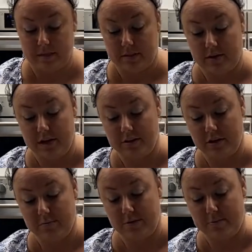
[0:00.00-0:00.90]
So here's
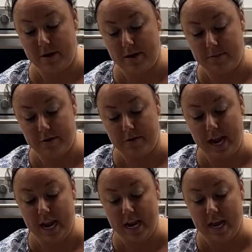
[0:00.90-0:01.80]
our blueberry
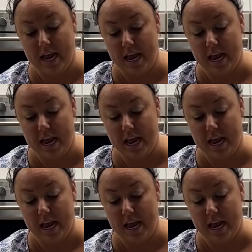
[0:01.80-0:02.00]
puree.